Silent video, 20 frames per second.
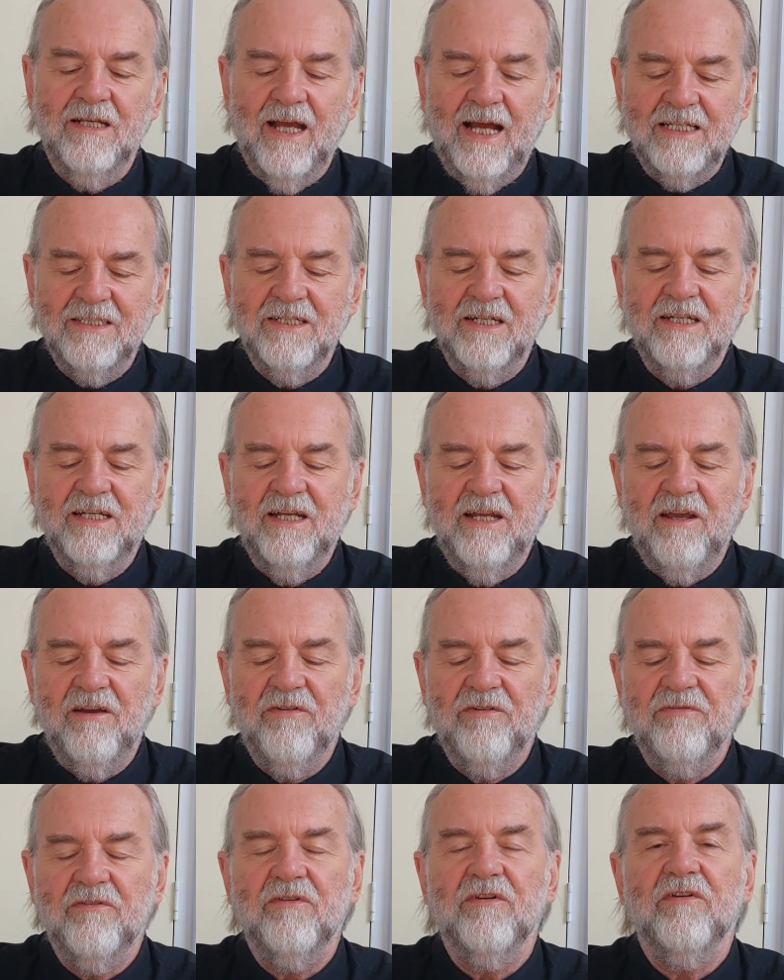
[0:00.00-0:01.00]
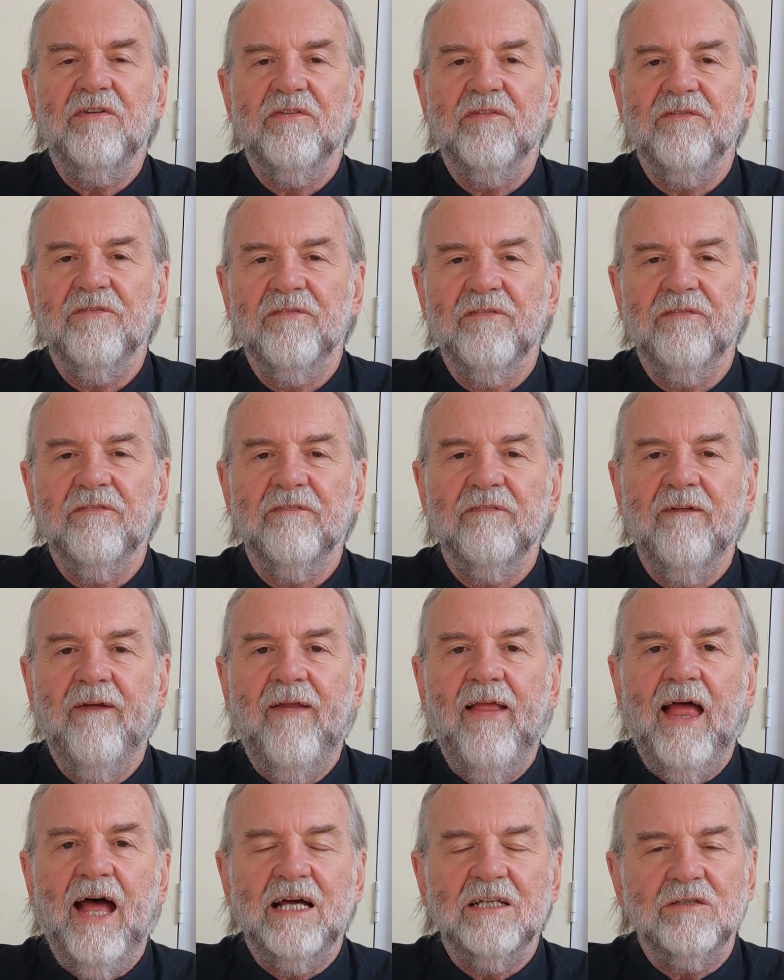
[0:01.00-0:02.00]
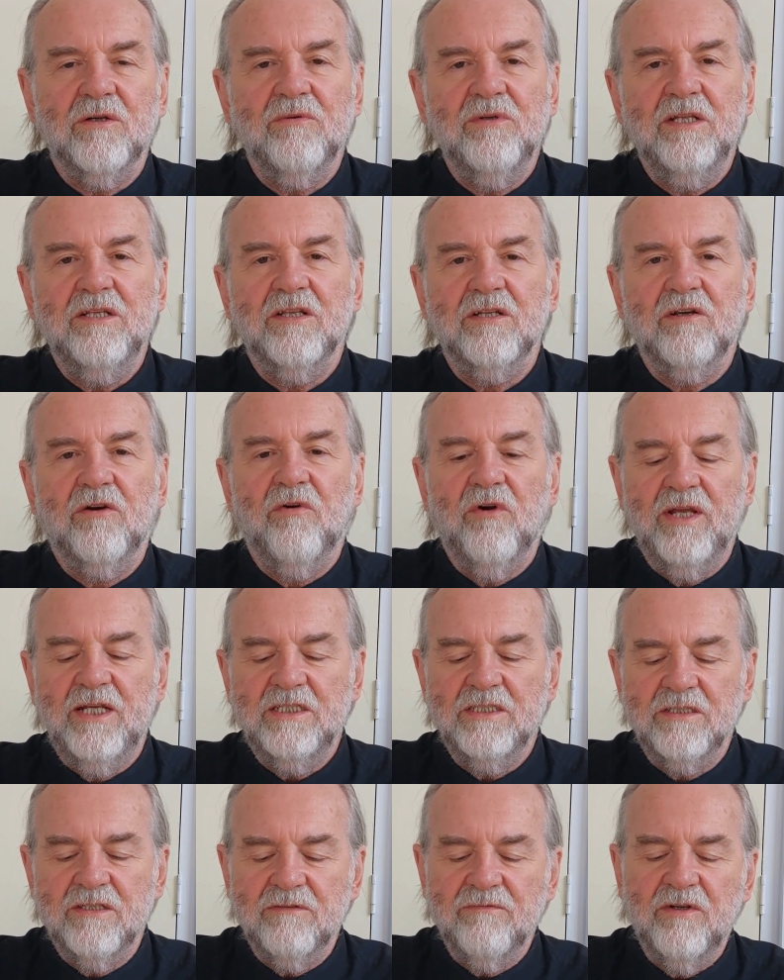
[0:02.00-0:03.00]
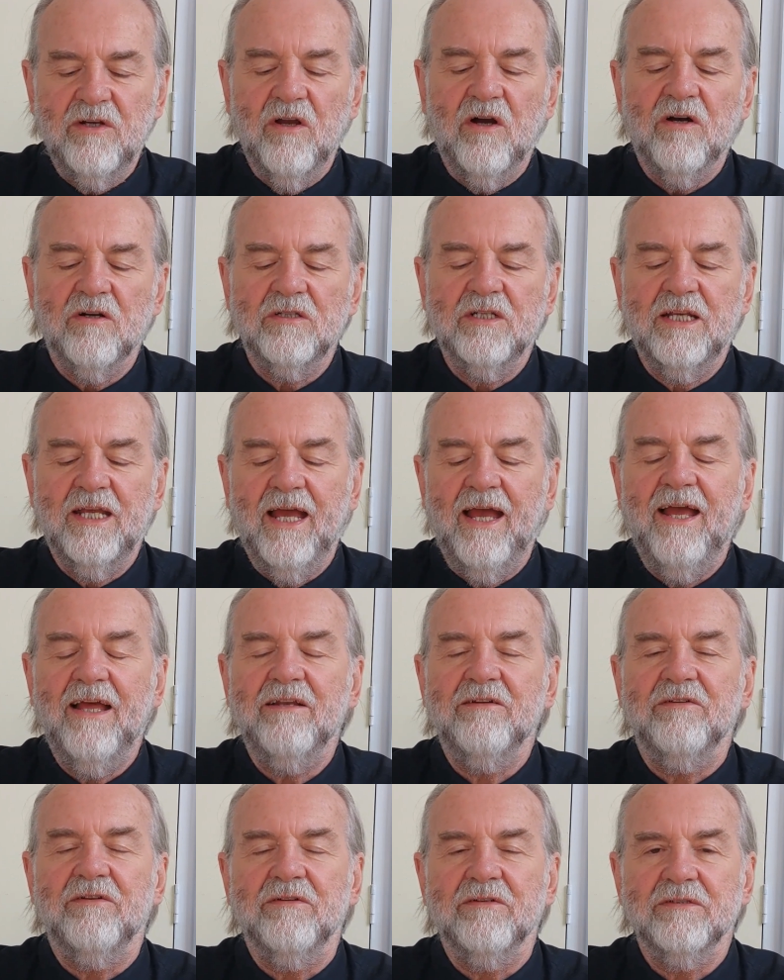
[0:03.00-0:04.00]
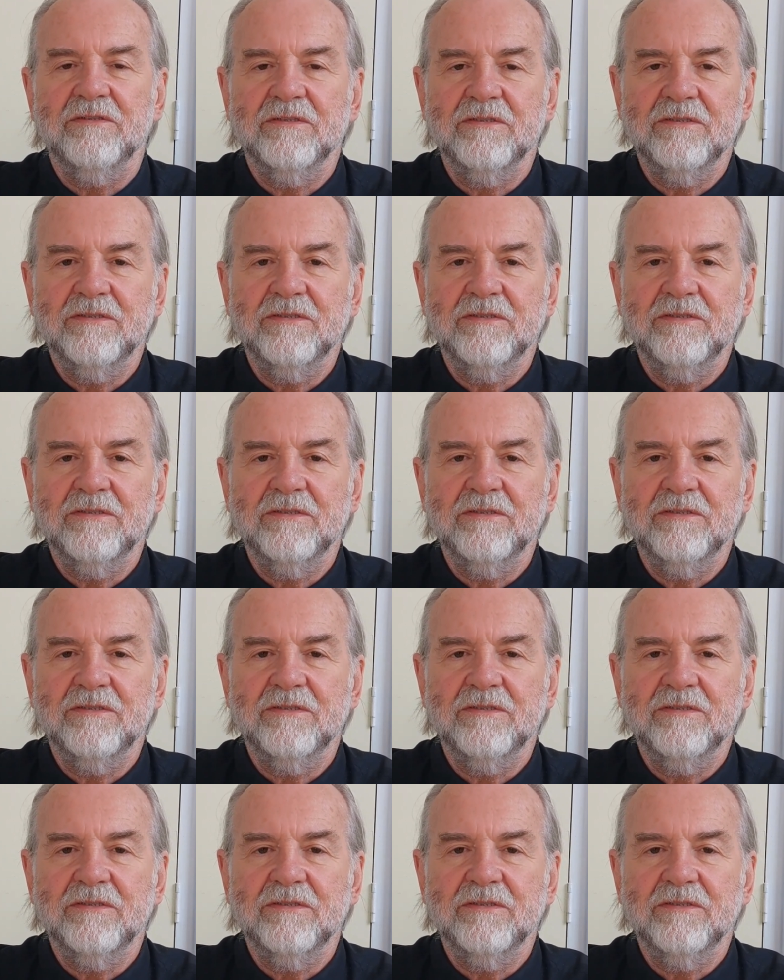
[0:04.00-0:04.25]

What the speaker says: as a gift, as only the grace of God can.